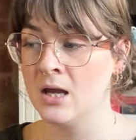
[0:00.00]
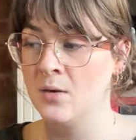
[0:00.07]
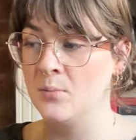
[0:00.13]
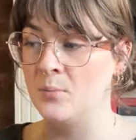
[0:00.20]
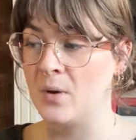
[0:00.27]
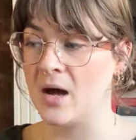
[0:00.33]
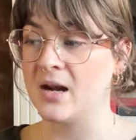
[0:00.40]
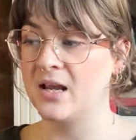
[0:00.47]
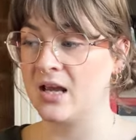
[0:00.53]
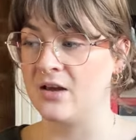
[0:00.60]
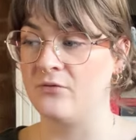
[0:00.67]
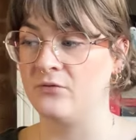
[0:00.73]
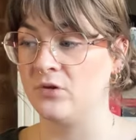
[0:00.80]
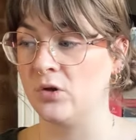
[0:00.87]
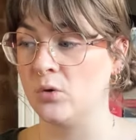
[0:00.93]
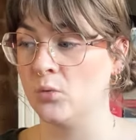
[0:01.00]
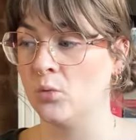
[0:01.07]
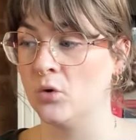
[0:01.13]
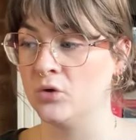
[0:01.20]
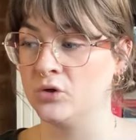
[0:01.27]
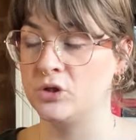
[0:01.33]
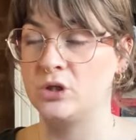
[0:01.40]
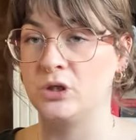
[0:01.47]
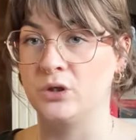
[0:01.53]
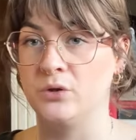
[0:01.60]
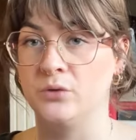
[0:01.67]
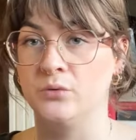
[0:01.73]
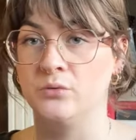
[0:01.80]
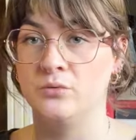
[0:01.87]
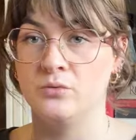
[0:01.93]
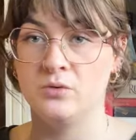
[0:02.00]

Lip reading: But if you want to